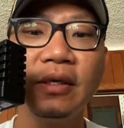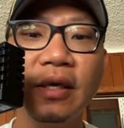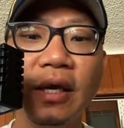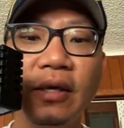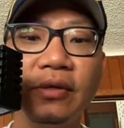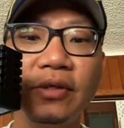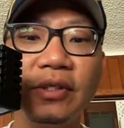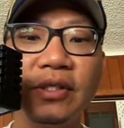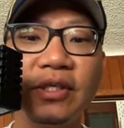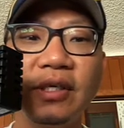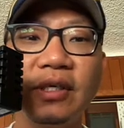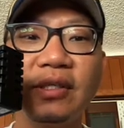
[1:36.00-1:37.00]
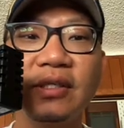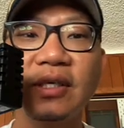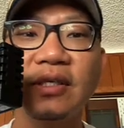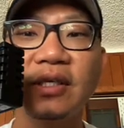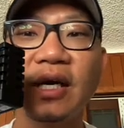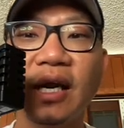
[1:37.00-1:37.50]
And as you can see, it
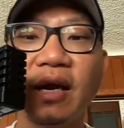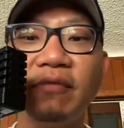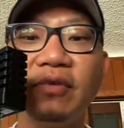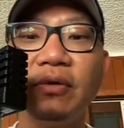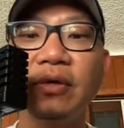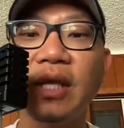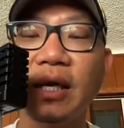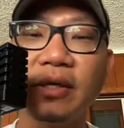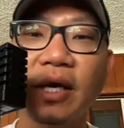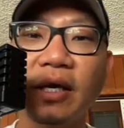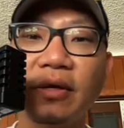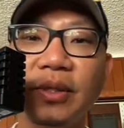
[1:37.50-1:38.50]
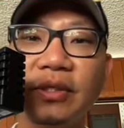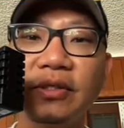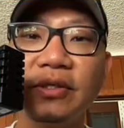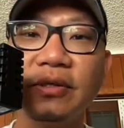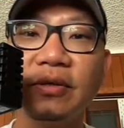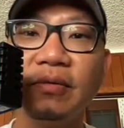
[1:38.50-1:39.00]
says I have no cloud
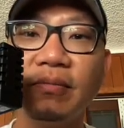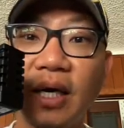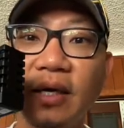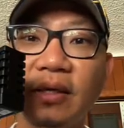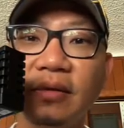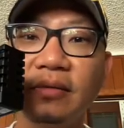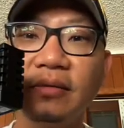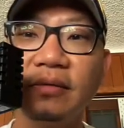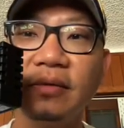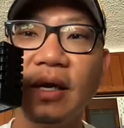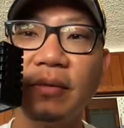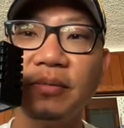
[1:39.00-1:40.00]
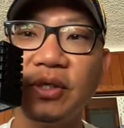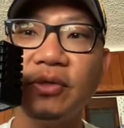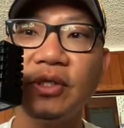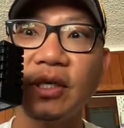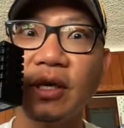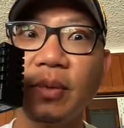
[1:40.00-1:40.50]
documents, but I'm
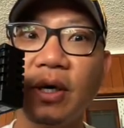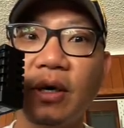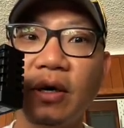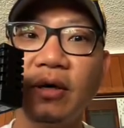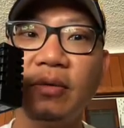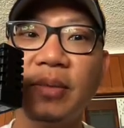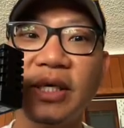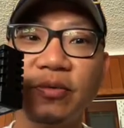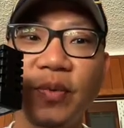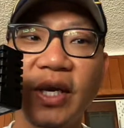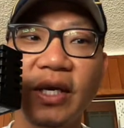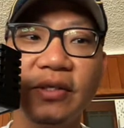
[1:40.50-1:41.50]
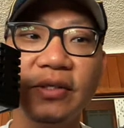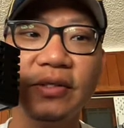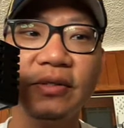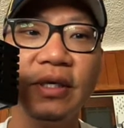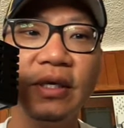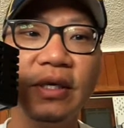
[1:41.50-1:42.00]
using up all my space.
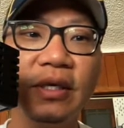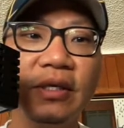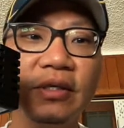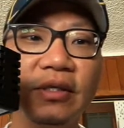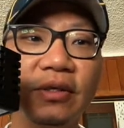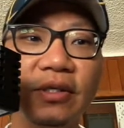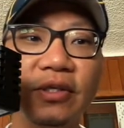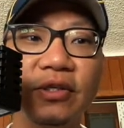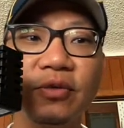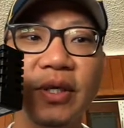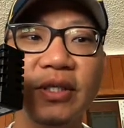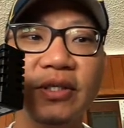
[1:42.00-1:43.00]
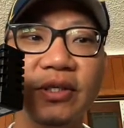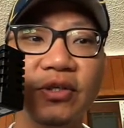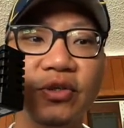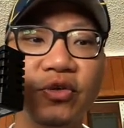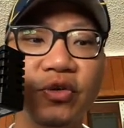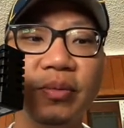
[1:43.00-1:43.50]
So this is what's
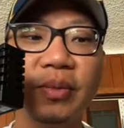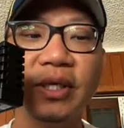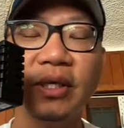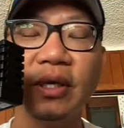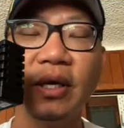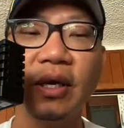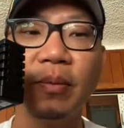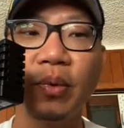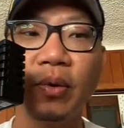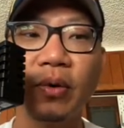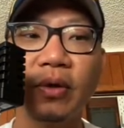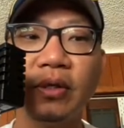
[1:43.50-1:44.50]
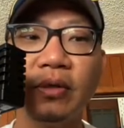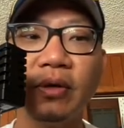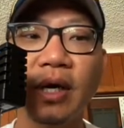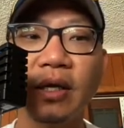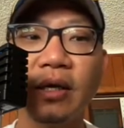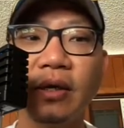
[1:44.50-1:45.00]
extremely important. You
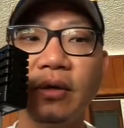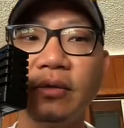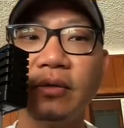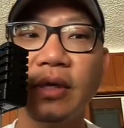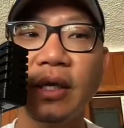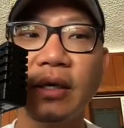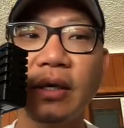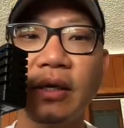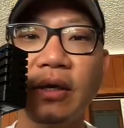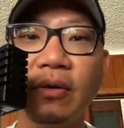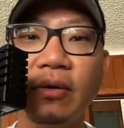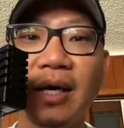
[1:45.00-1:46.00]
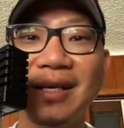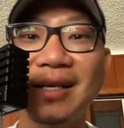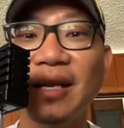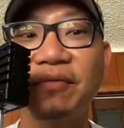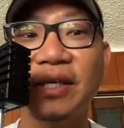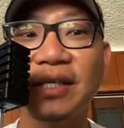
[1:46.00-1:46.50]
got to go and go on the
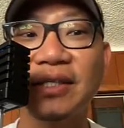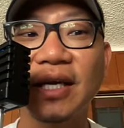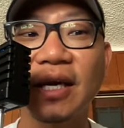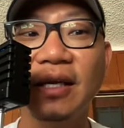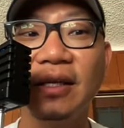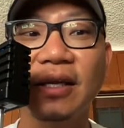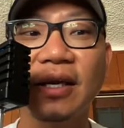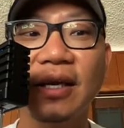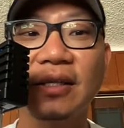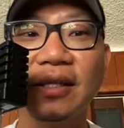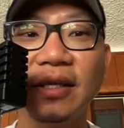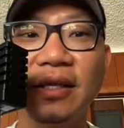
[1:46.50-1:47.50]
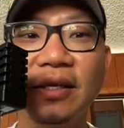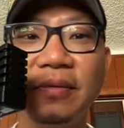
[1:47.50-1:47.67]
left-hand side, click on deleted.